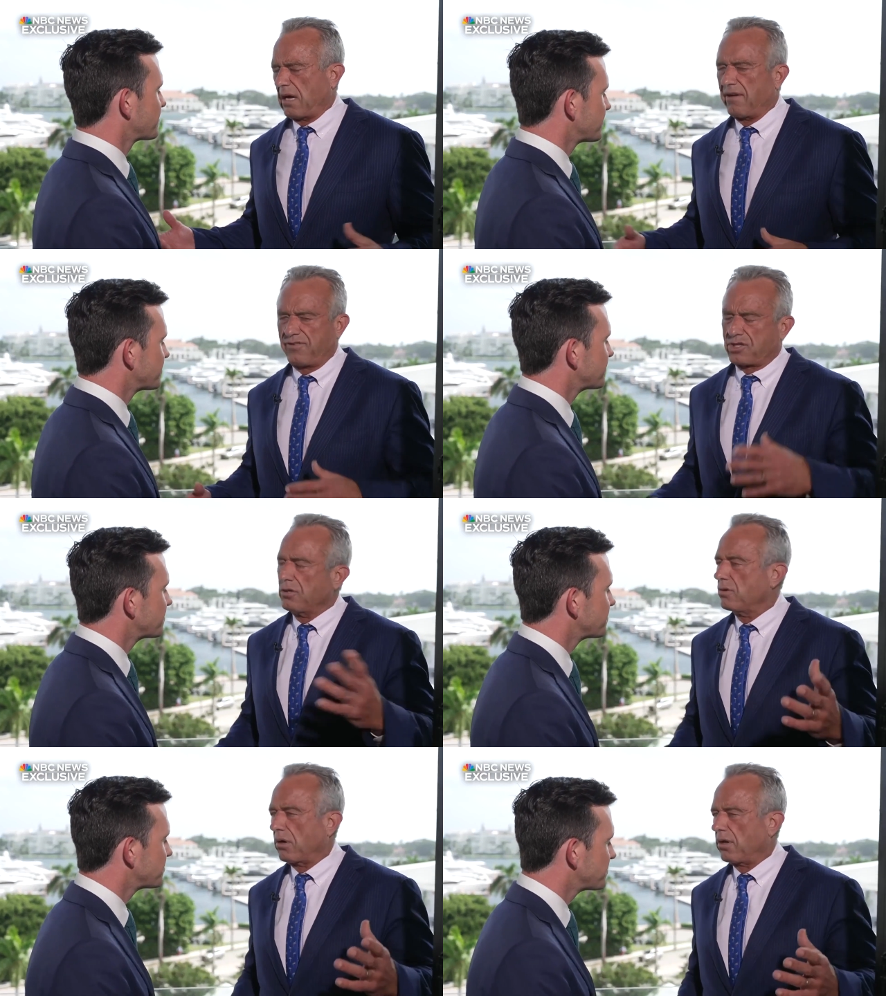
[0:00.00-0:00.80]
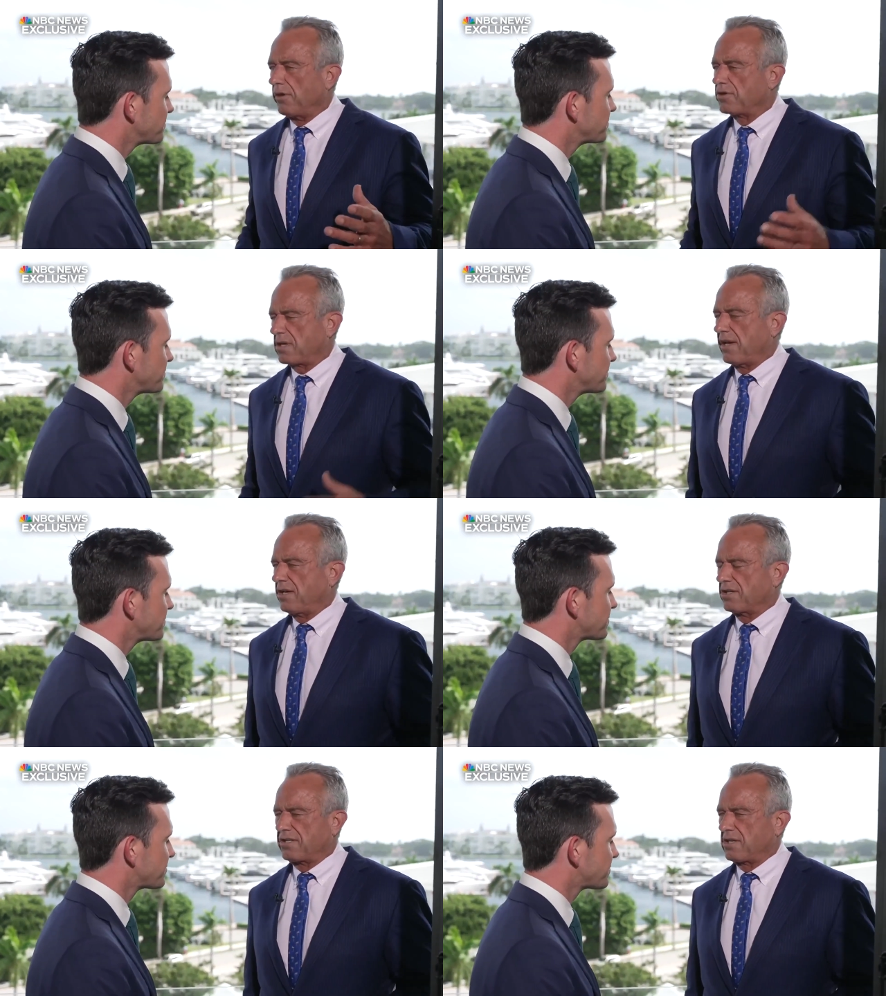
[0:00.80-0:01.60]
Speaker 1: I've sued all those
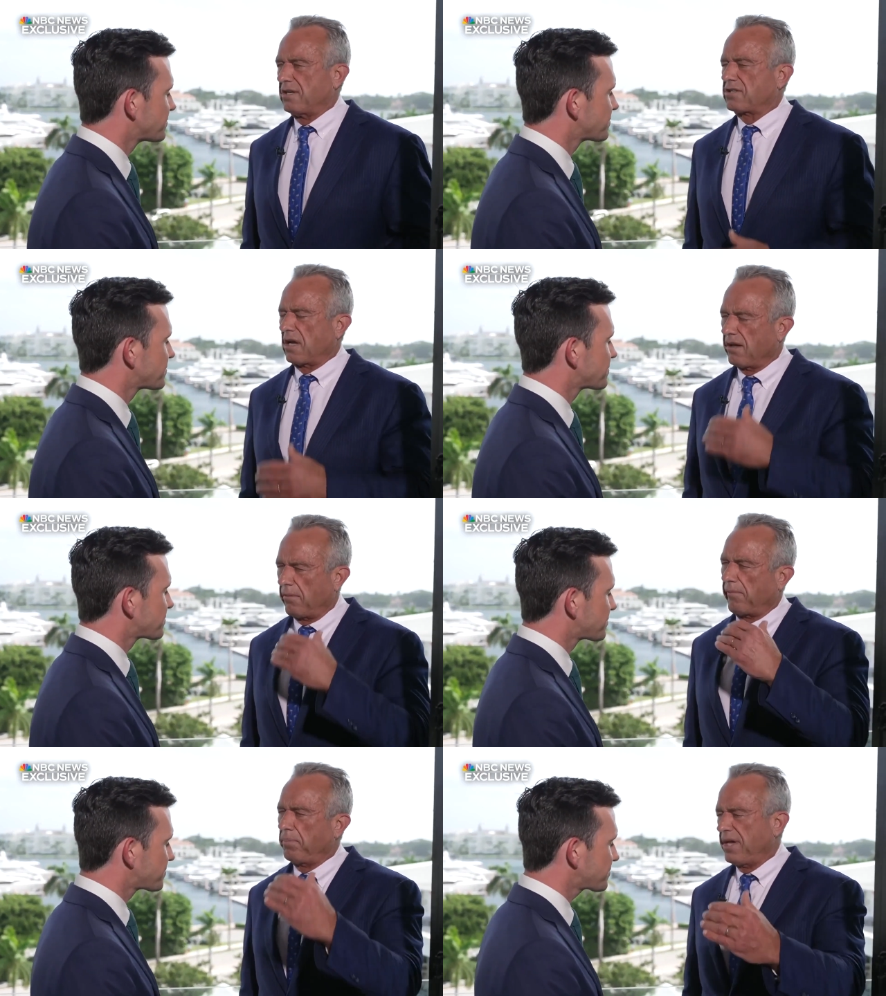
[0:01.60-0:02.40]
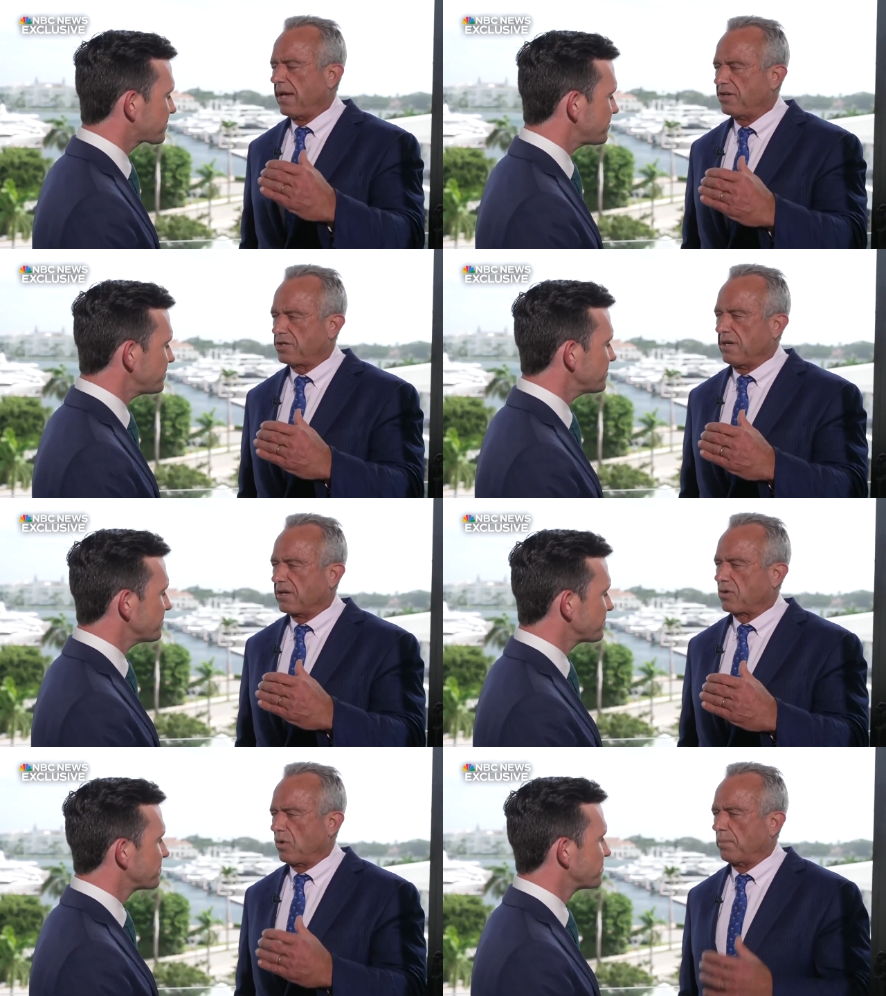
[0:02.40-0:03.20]
agencies. I have a PhD
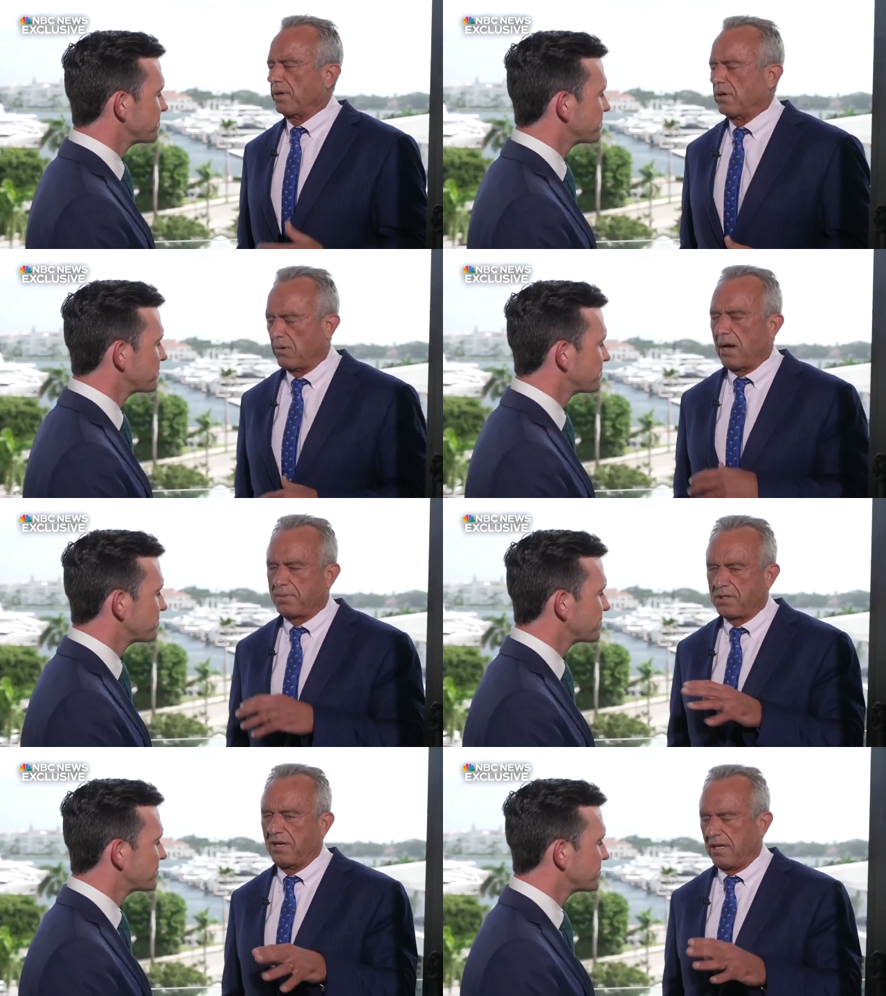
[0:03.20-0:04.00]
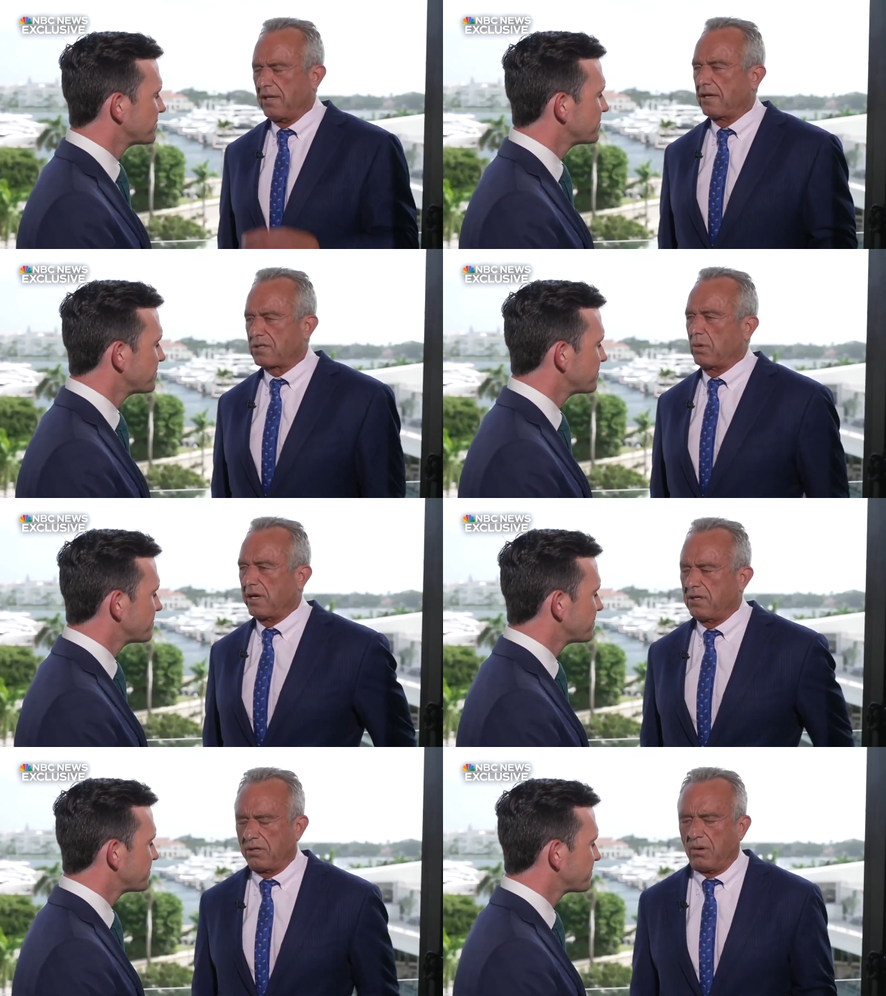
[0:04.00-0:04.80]
in corporate corruption, and that's what I
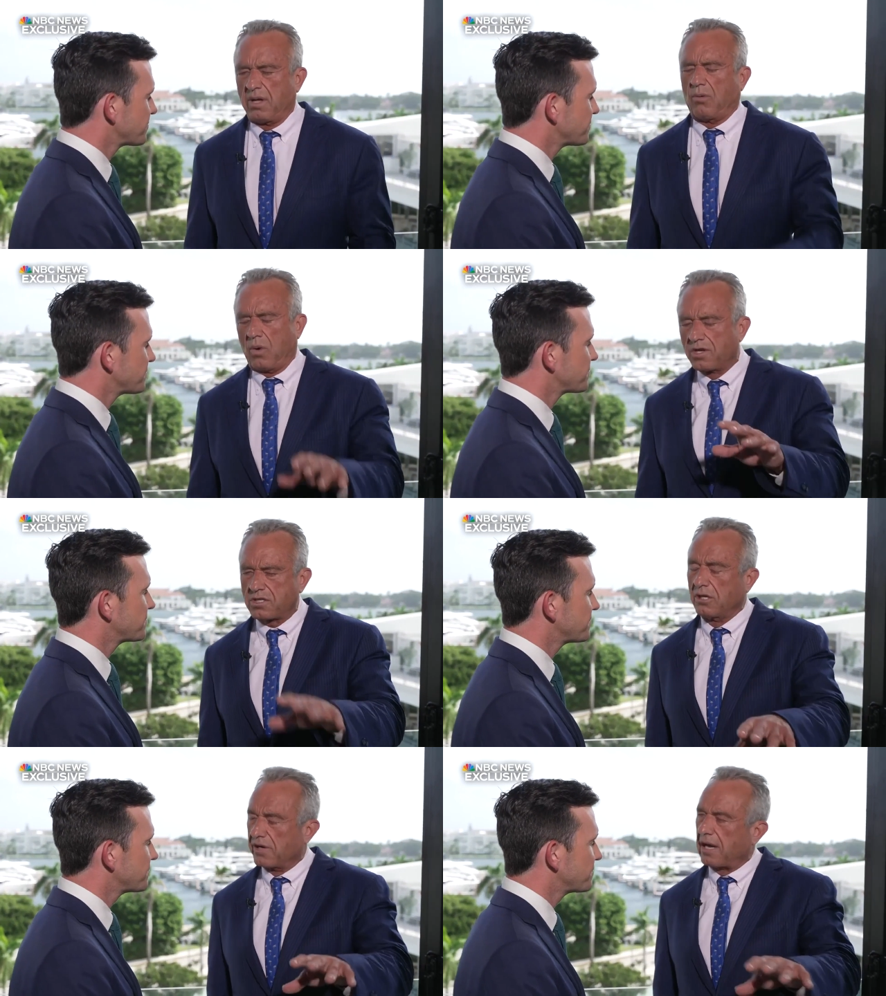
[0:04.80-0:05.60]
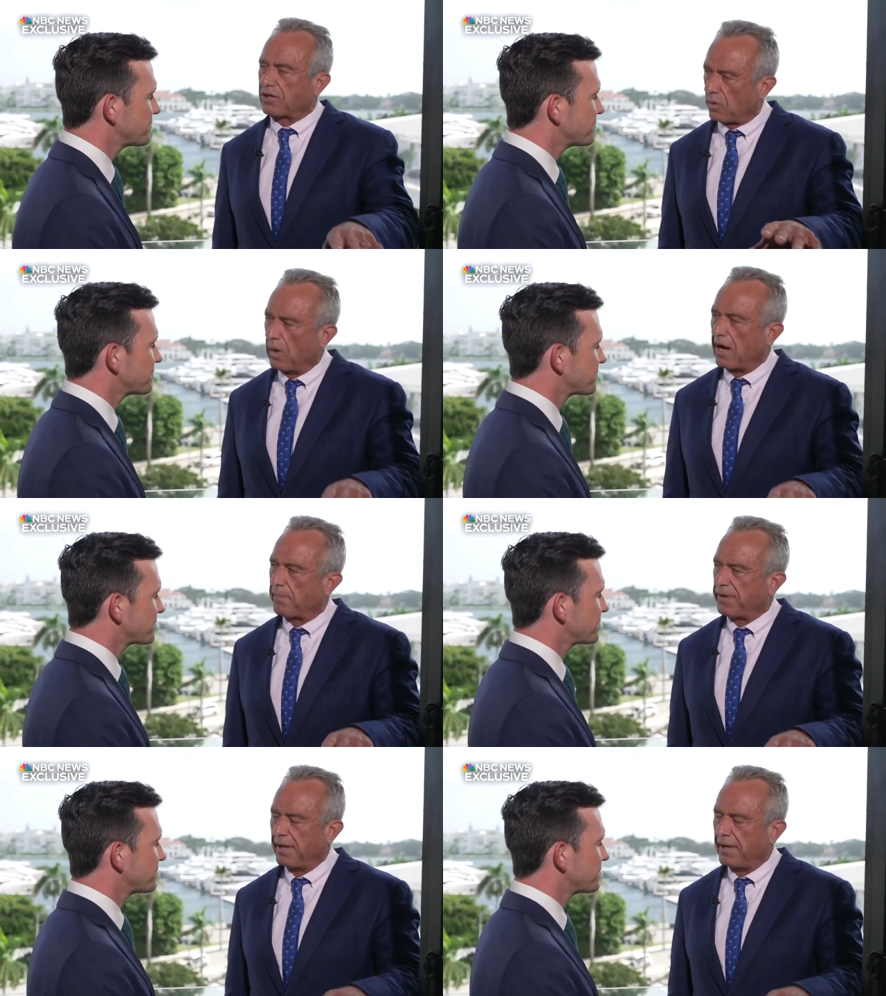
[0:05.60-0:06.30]
do. And once they're not corrupt,